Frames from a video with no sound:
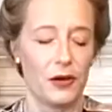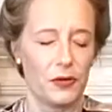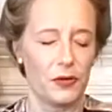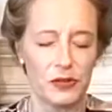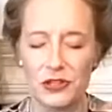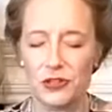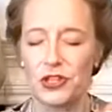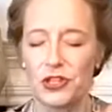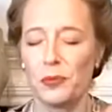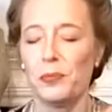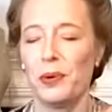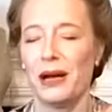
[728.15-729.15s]
with such
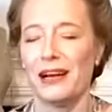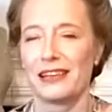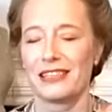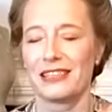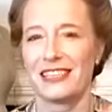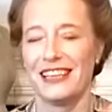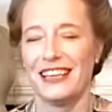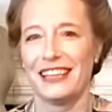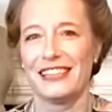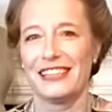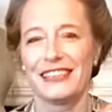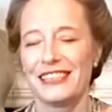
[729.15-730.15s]
impact
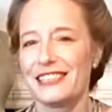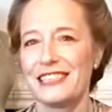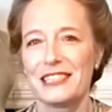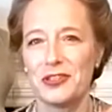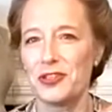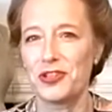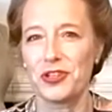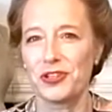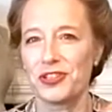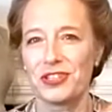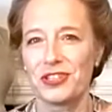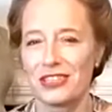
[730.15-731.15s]
that this isn't
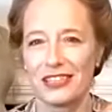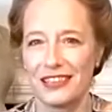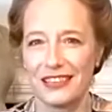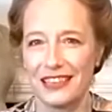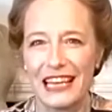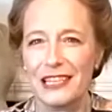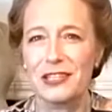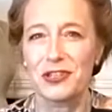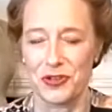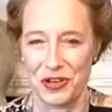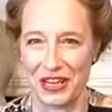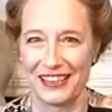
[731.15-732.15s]
just
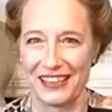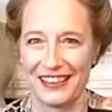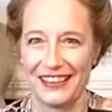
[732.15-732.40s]
history,